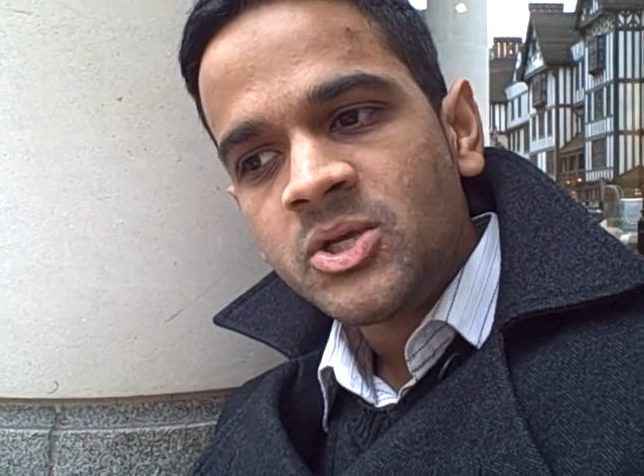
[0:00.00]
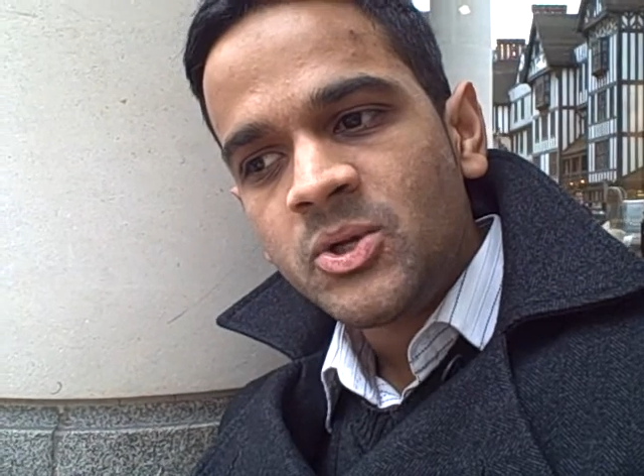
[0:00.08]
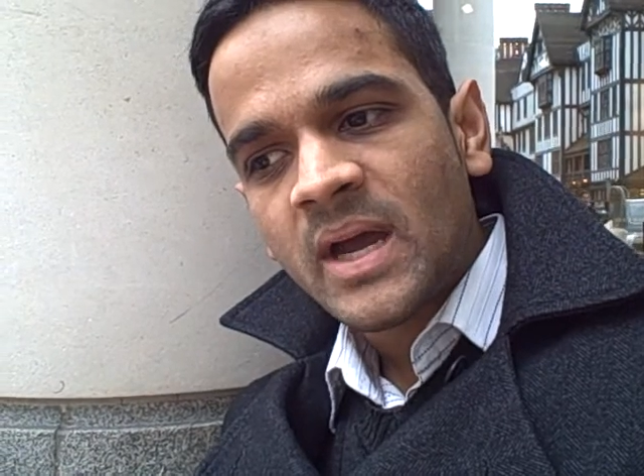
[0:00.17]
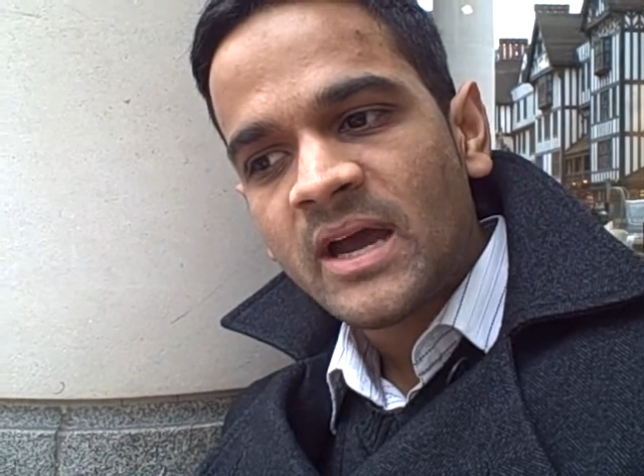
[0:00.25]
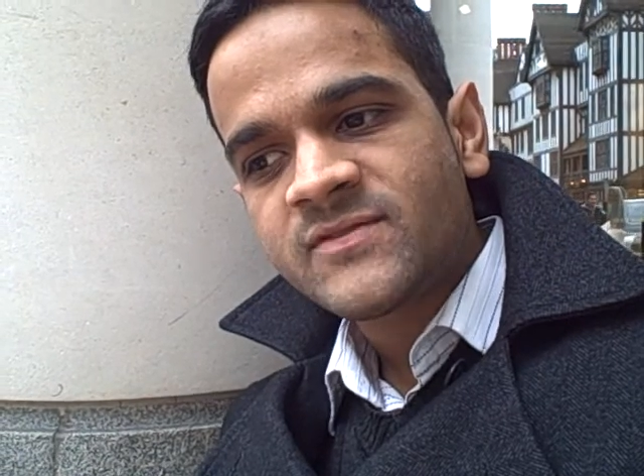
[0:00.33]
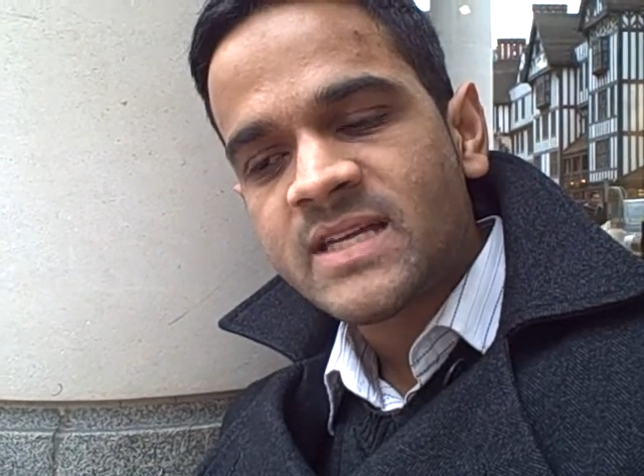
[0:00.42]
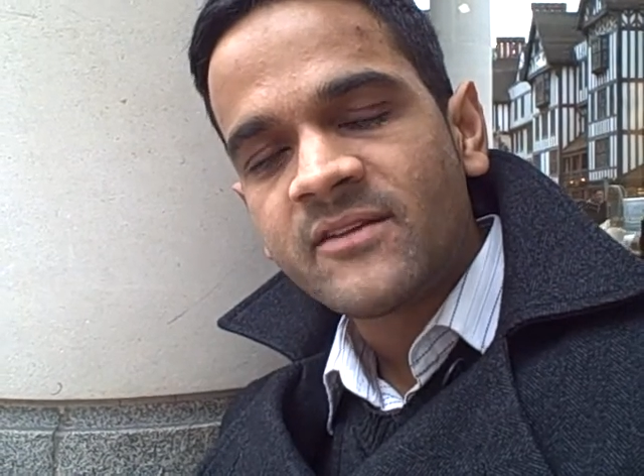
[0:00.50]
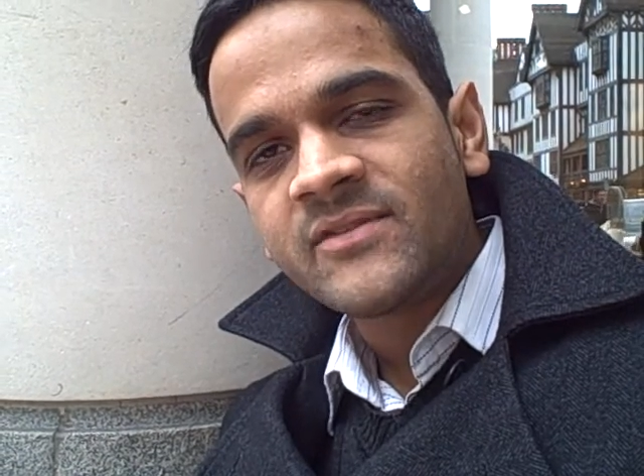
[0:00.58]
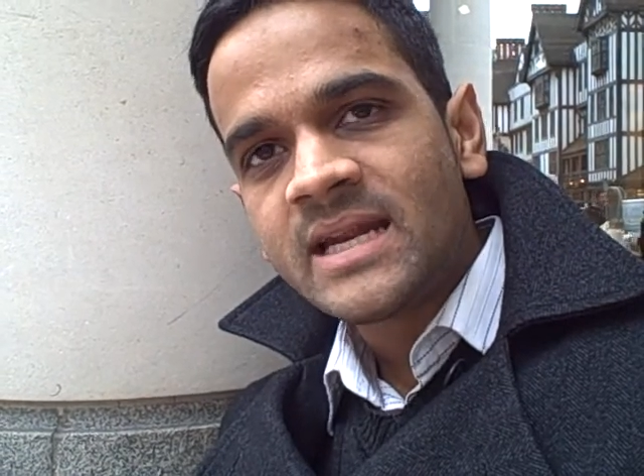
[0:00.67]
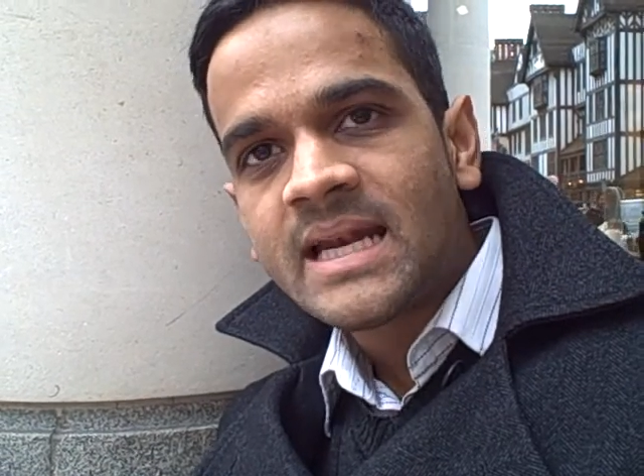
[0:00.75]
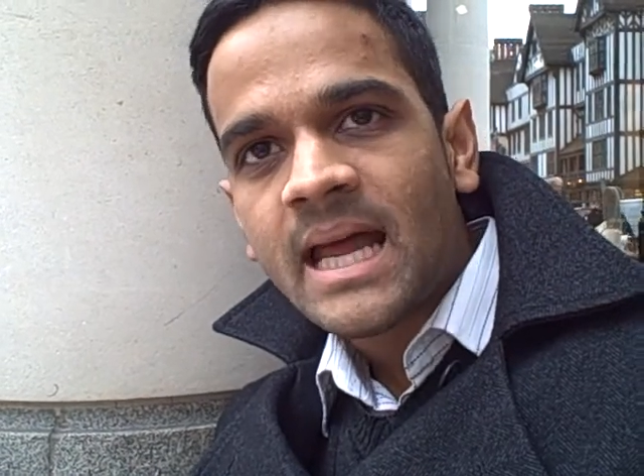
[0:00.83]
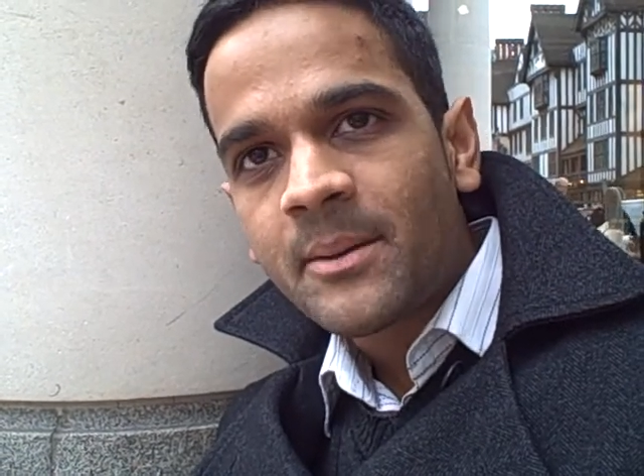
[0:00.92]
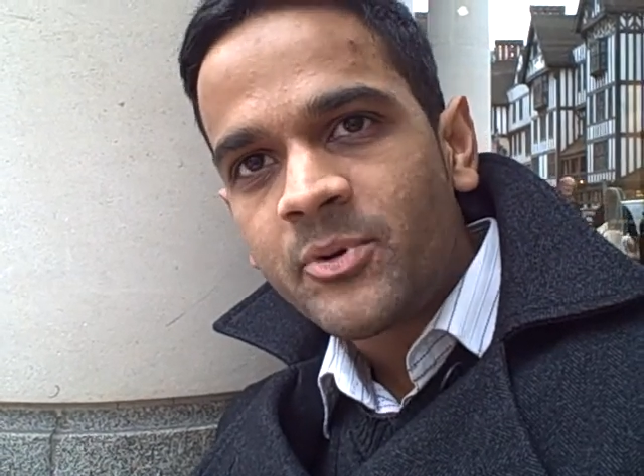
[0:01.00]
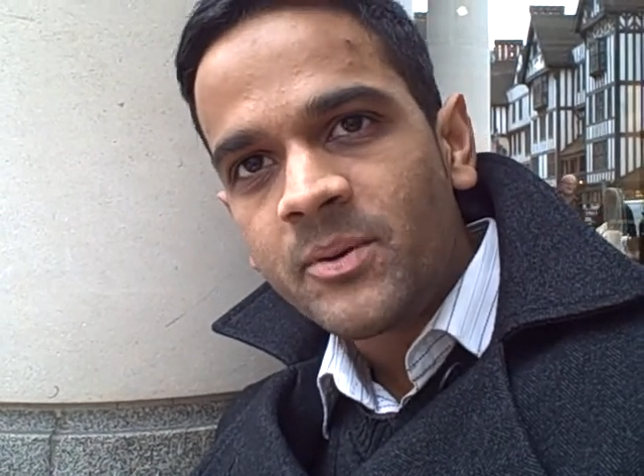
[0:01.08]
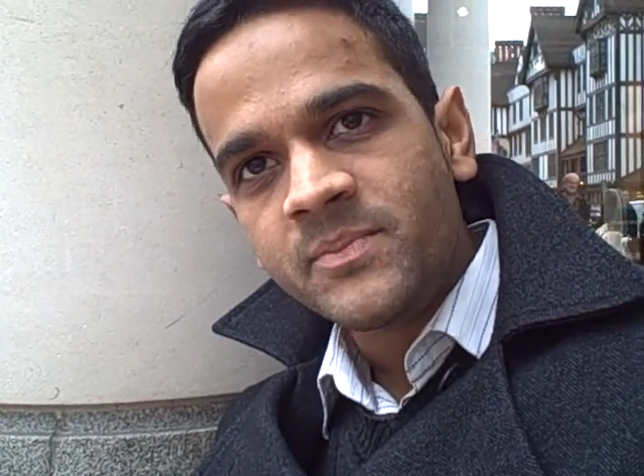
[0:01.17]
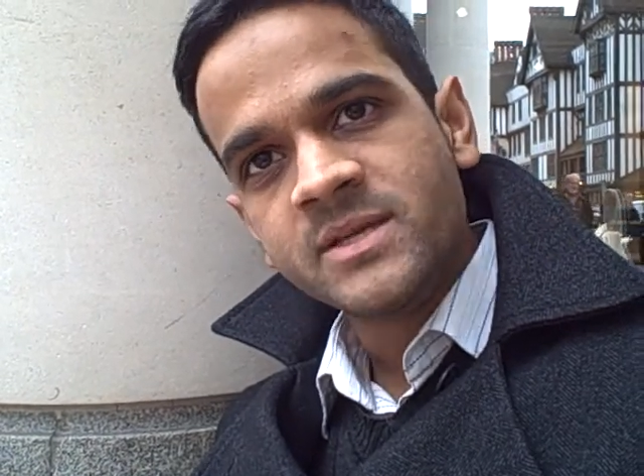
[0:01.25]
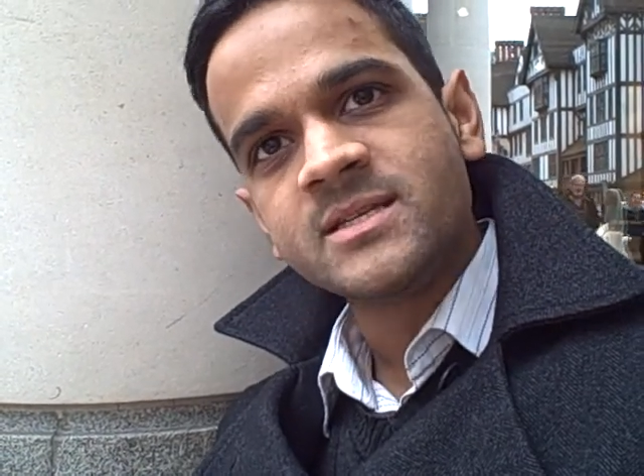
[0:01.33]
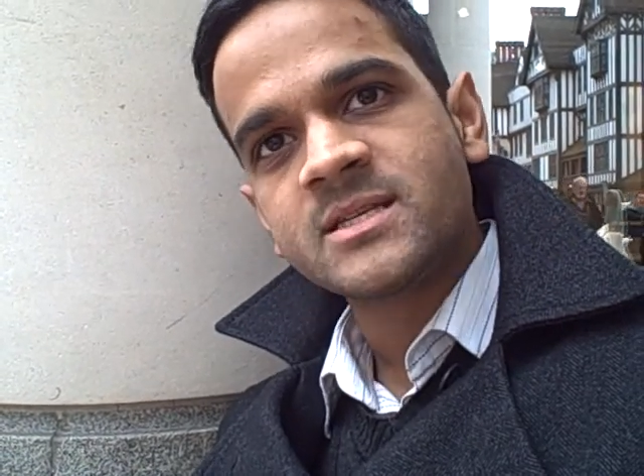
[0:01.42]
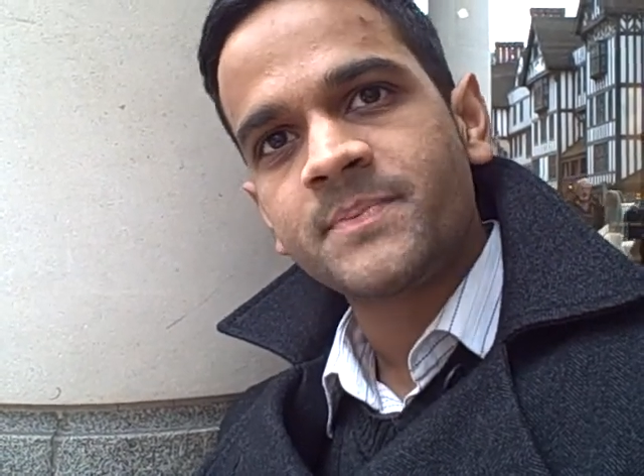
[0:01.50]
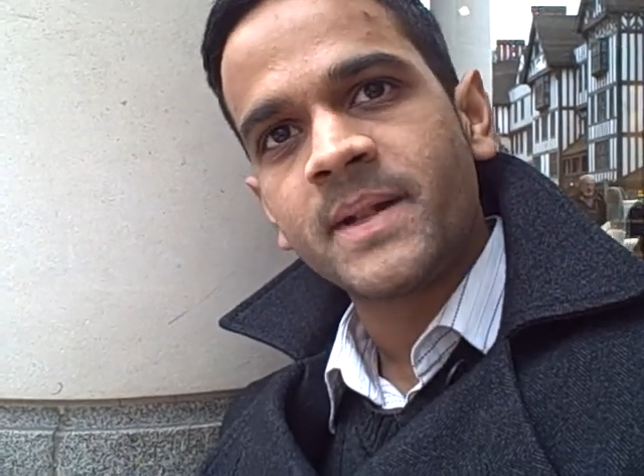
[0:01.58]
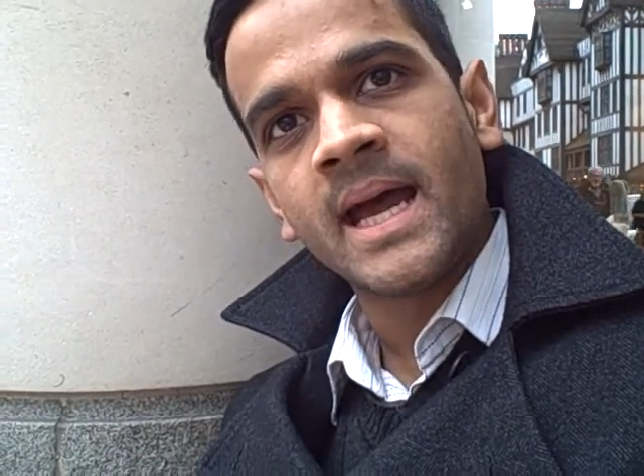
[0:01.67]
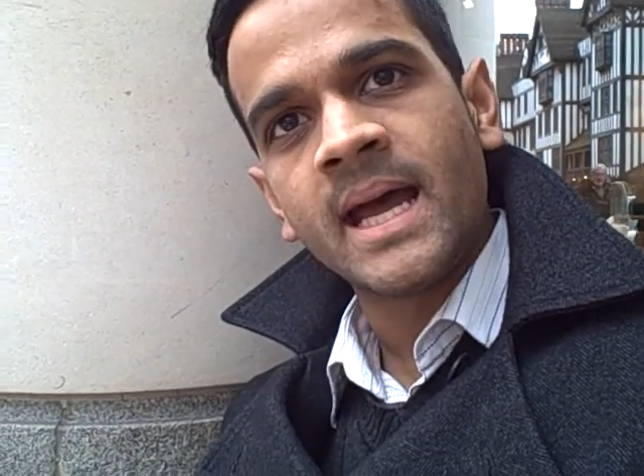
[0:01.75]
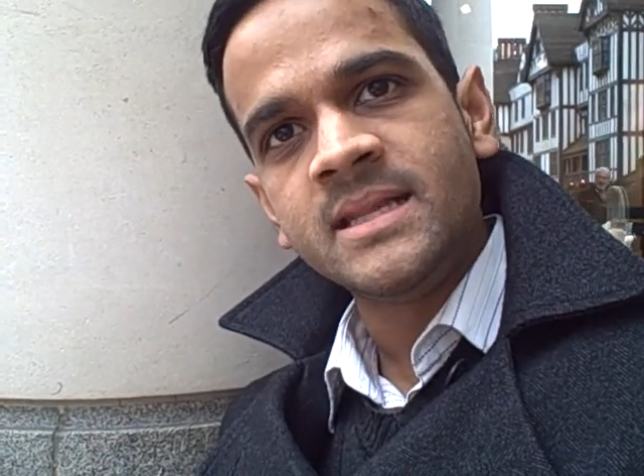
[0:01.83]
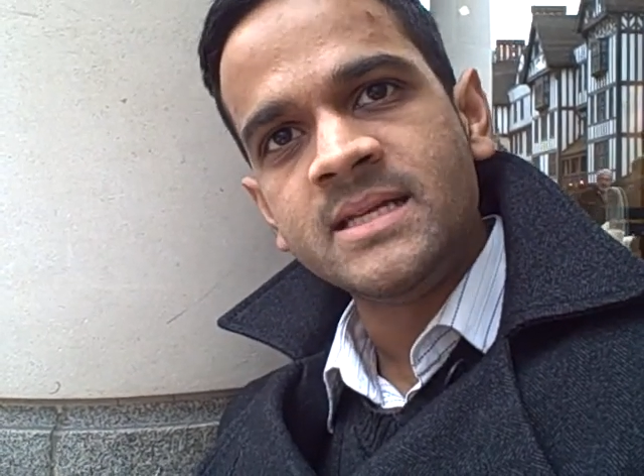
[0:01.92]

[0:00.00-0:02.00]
you have to have an elaborate business plan,